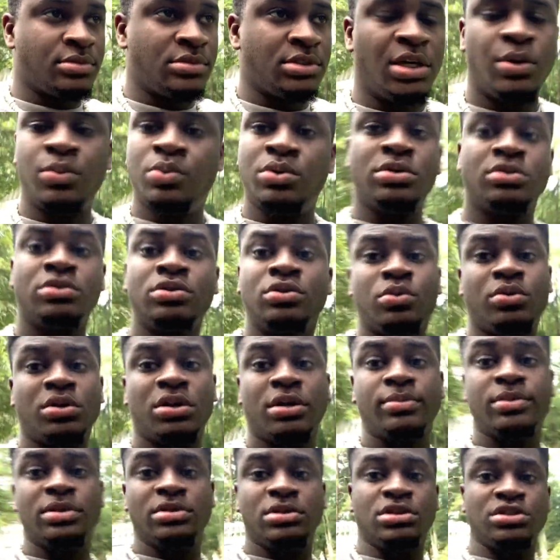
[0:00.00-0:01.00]
And we don't know what
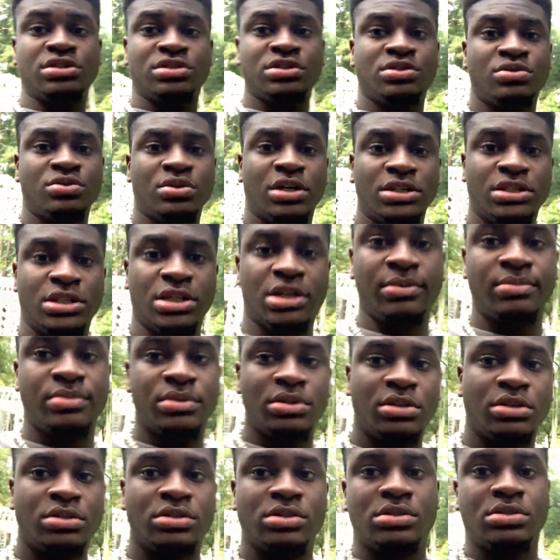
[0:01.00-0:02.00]
I'm allergic to. I think I'm
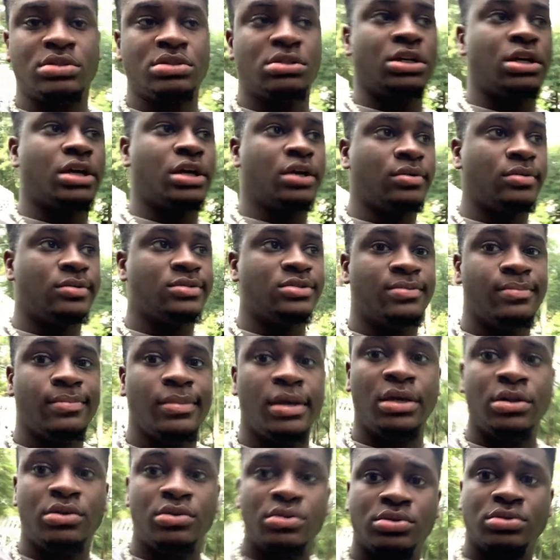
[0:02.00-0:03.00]
allergic to, like,
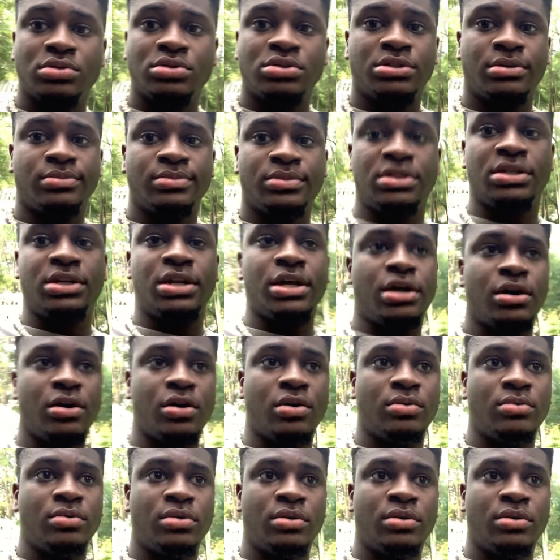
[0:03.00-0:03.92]
tomatoes or something now.